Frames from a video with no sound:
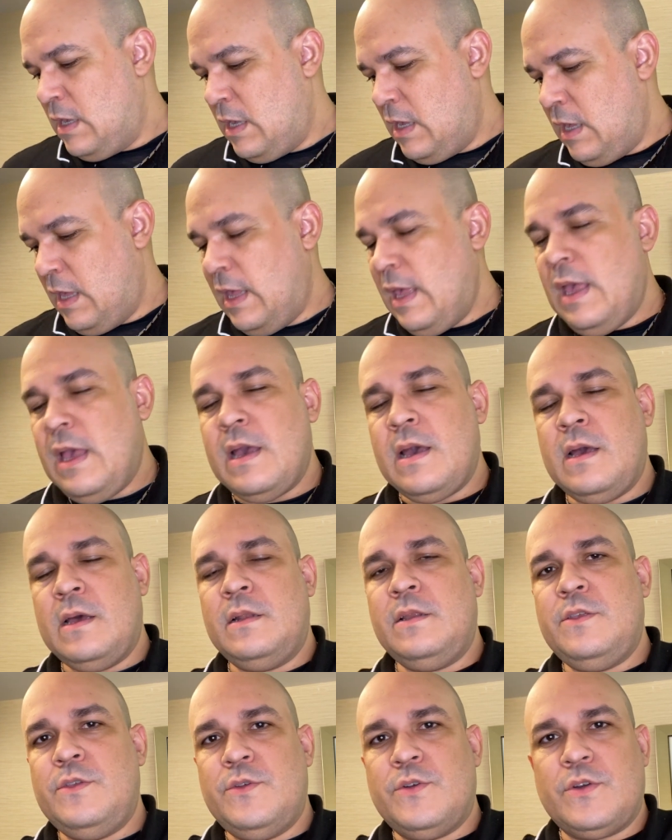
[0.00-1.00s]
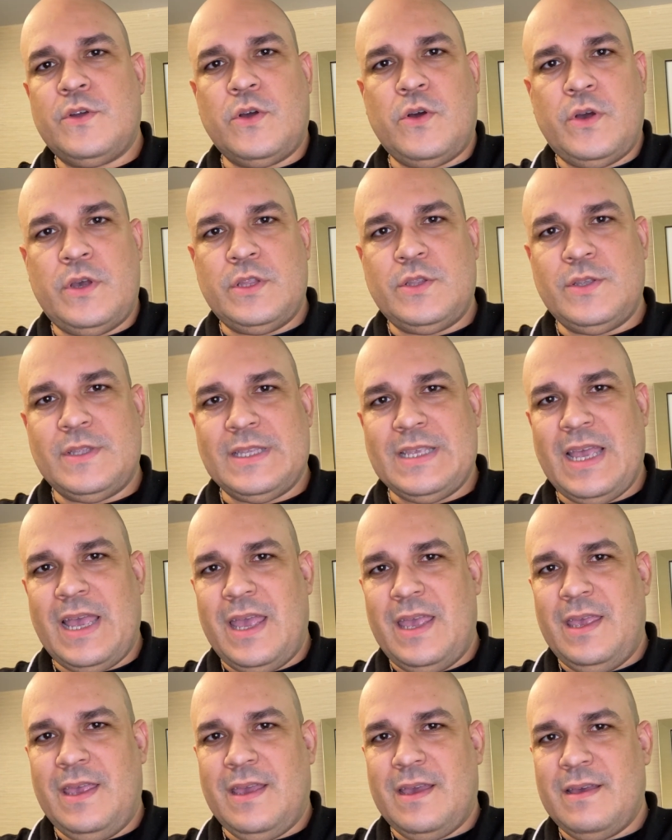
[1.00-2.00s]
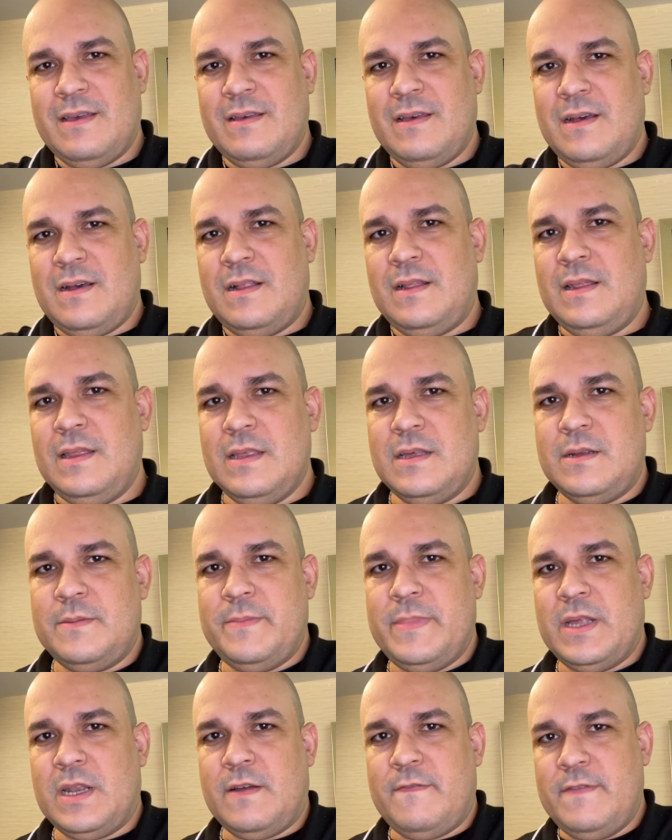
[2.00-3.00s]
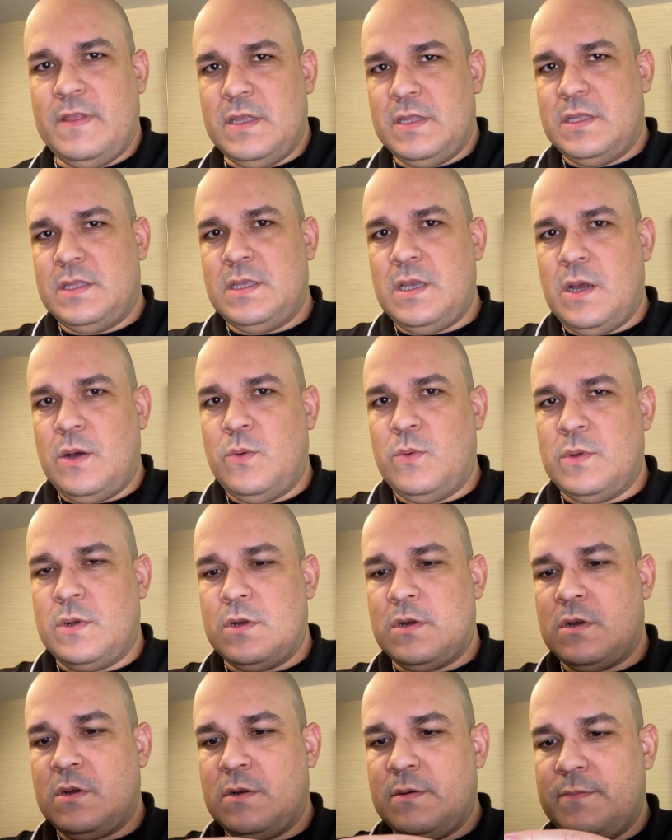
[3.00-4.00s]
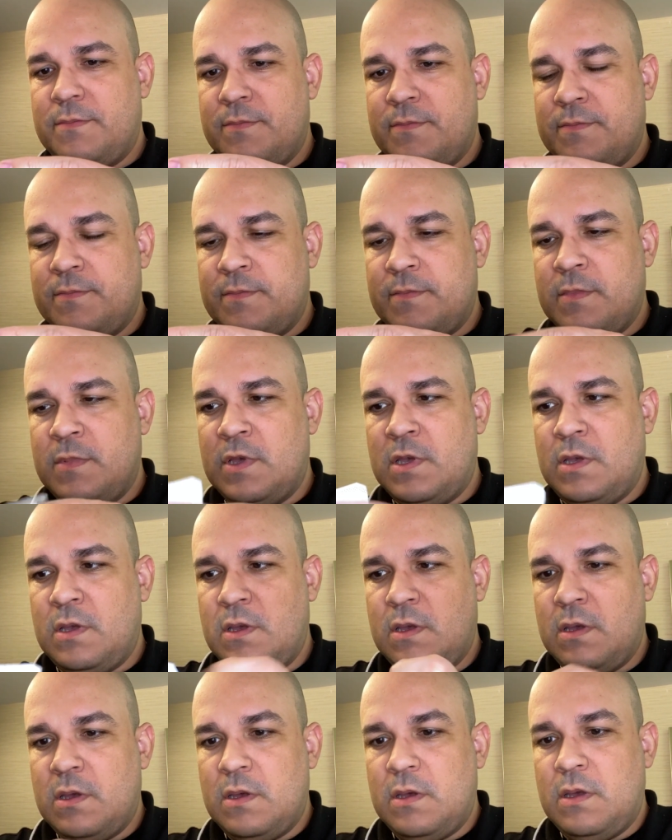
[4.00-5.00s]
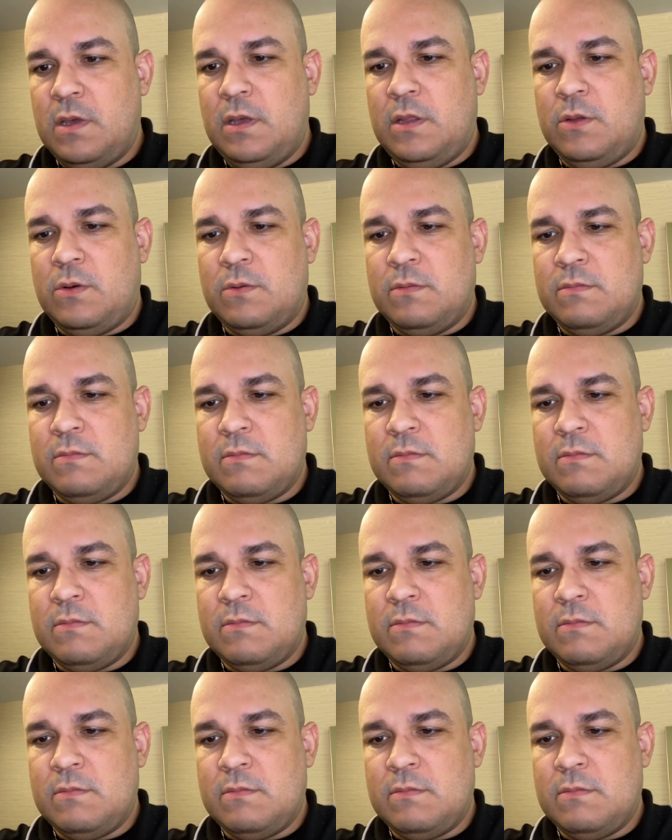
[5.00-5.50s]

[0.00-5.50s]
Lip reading: And you're going to take a little bit of the toner. You know,